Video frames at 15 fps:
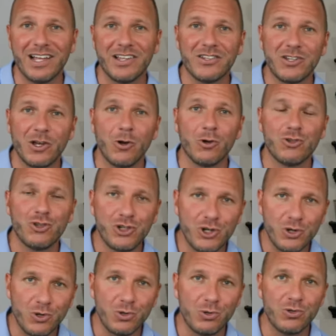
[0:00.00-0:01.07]
So
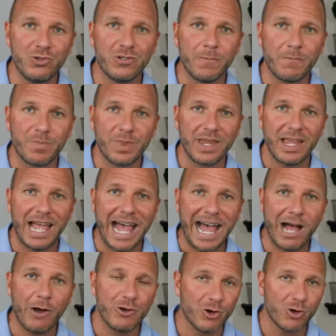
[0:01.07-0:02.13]
choose
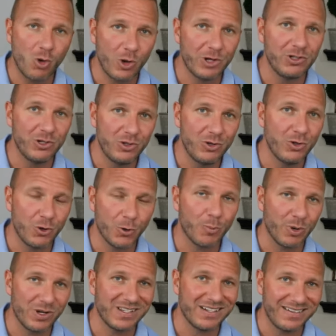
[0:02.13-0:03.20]
how you're going to do your
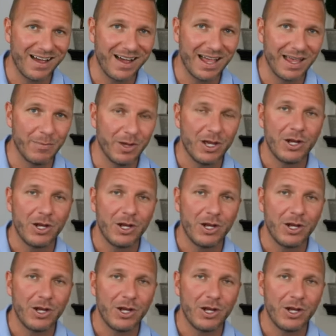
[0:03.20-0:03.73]
prison time.